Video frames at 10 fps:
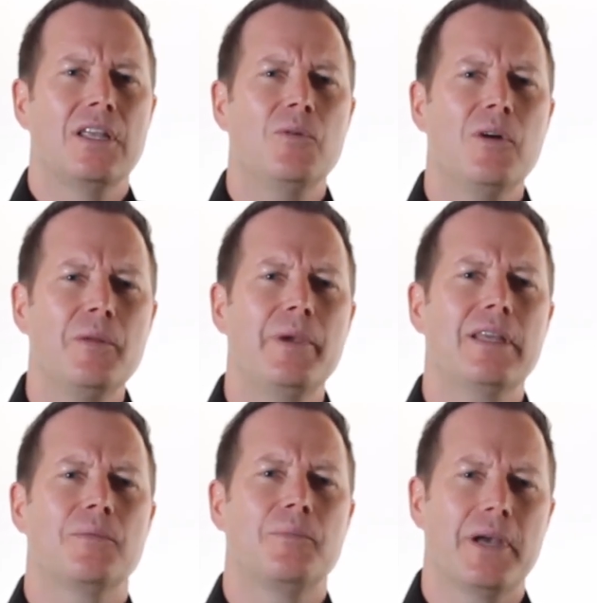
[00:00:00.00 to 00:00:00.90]
You want to
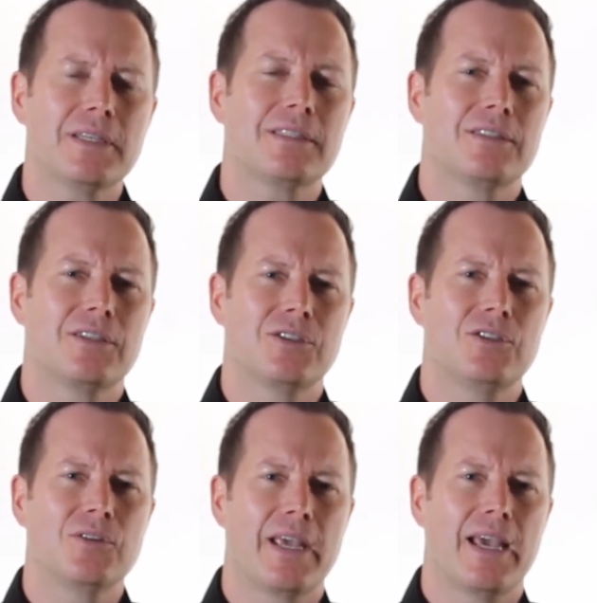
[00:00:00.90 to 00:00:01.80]
make the best
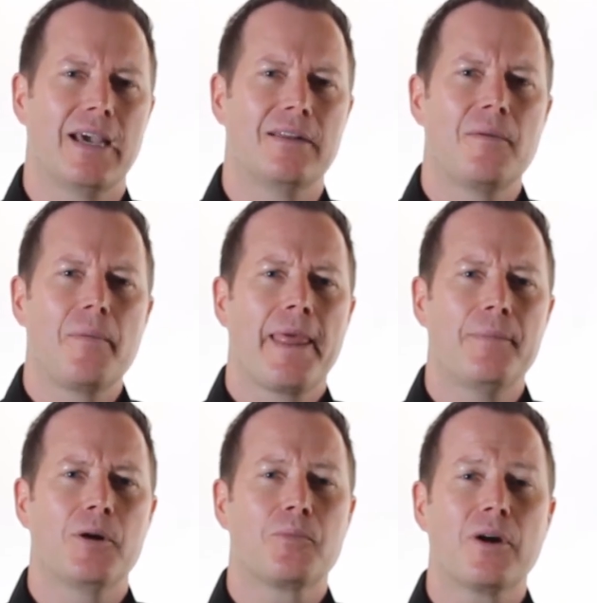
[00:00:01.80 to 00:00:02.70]
decision you can
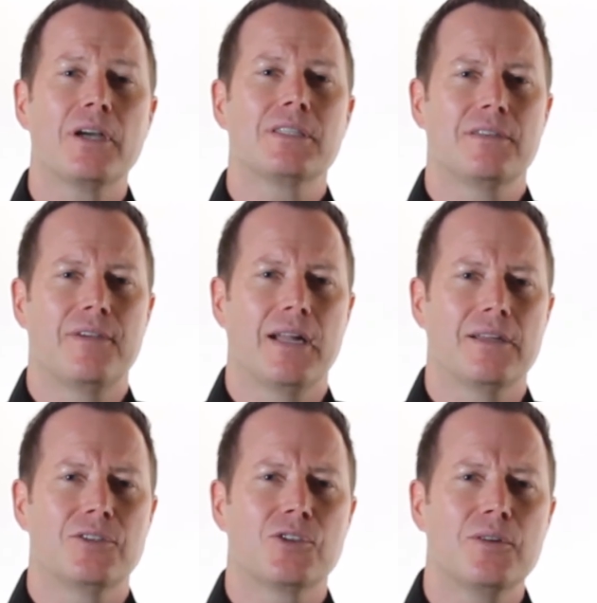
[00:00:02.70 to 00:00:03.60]
about price and
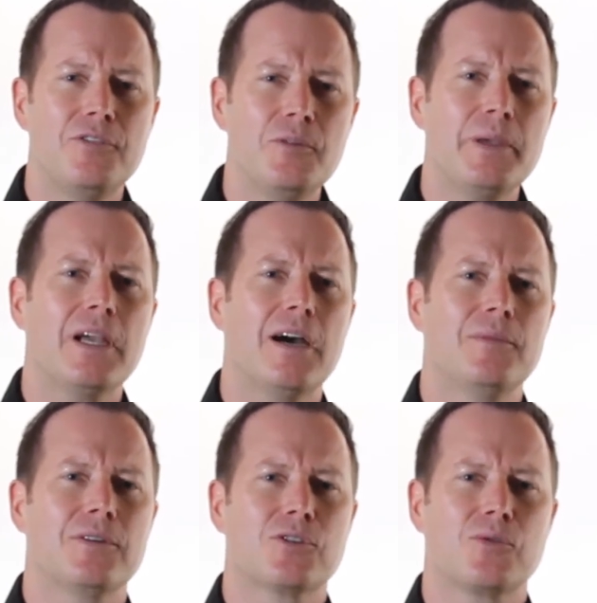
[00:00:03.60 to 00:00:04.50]
value. So if you
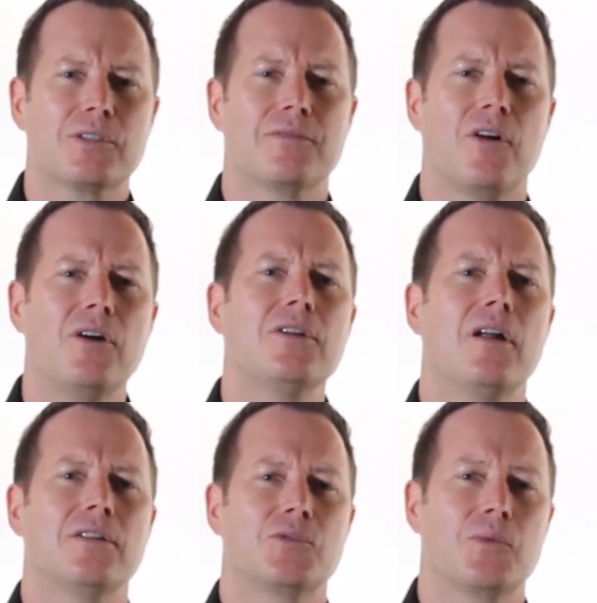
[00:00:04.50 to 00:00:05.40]
become the source of all
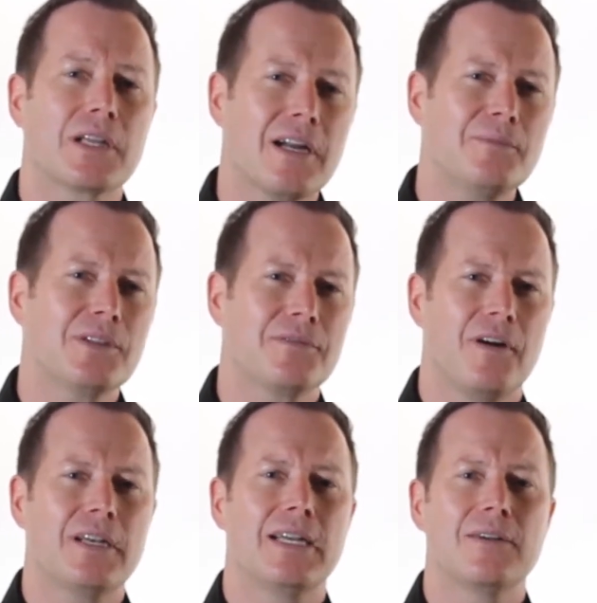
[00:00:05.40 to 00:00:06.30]
knowledge when it comes to
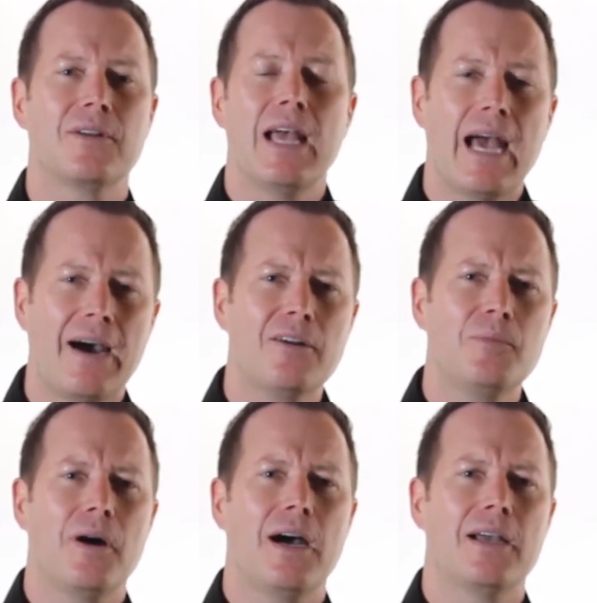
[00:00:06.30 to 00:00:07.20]
finding out how to
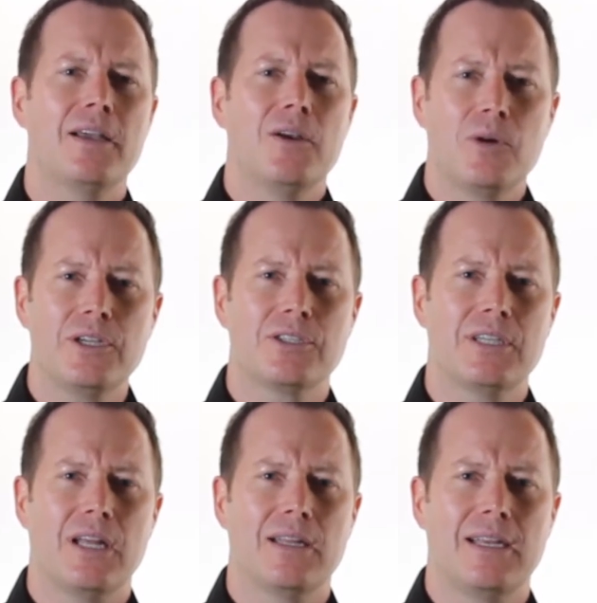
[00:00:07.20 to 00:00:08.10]
buy what you're
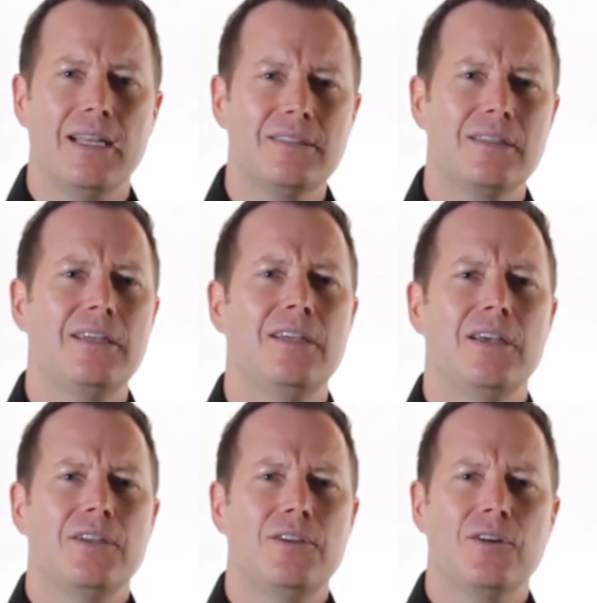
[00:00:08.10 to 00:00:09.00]
selling, instantly
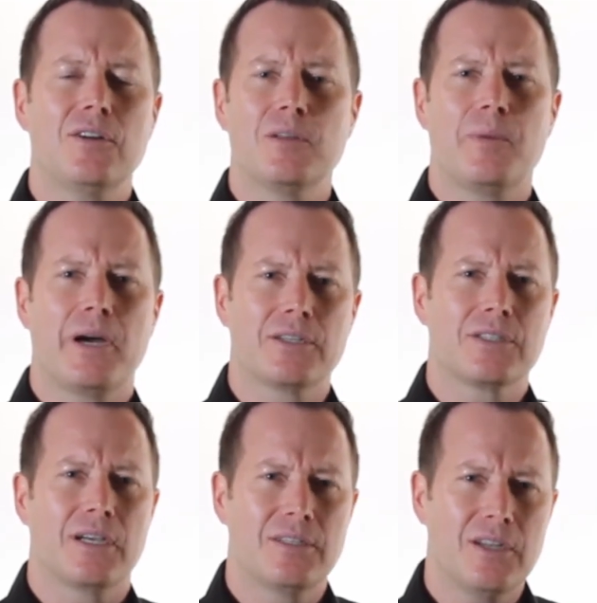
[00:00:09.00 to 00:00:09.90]
you're on the buyer
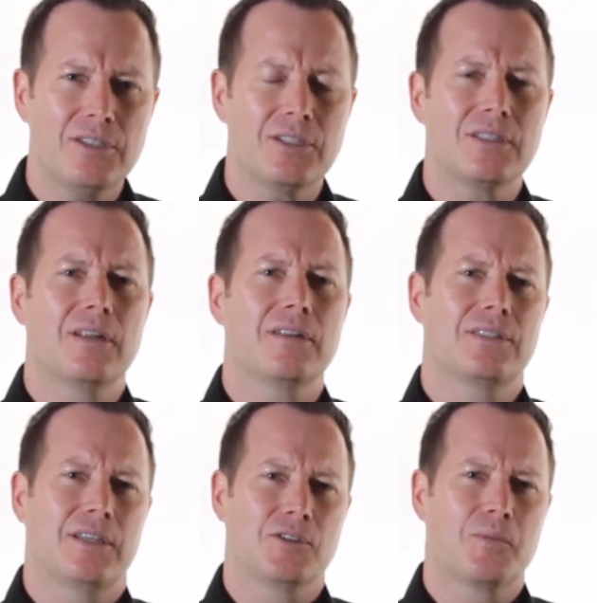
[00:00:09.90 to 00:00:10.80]
side, not just another
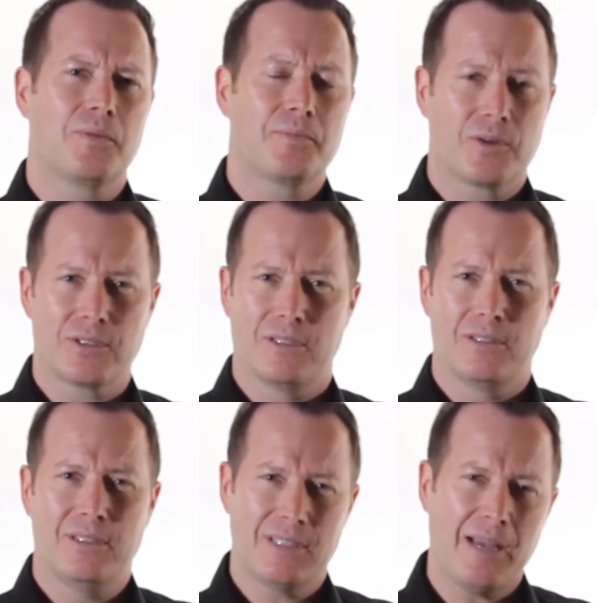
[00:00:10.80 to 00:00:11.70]
salesperson.
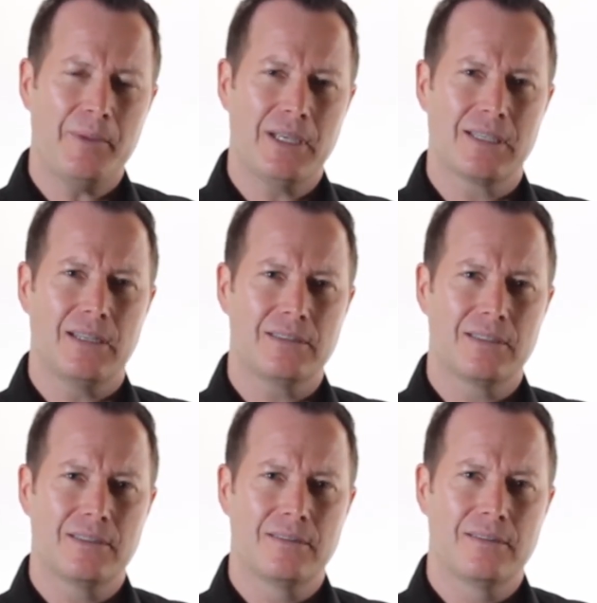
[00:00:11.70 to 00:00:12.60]
Does that make
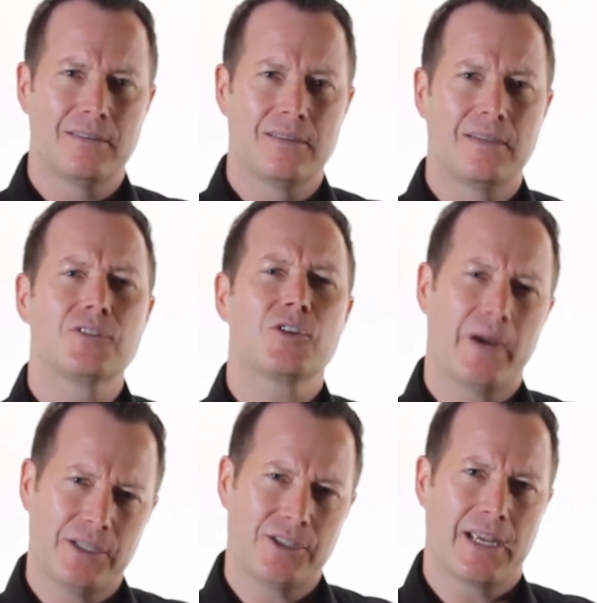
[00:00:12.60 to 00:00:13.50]
sense? So
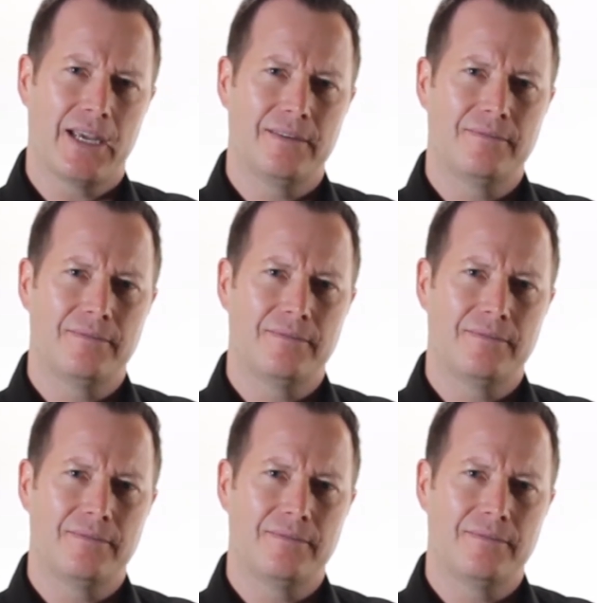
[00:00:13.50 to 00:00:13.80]
educate.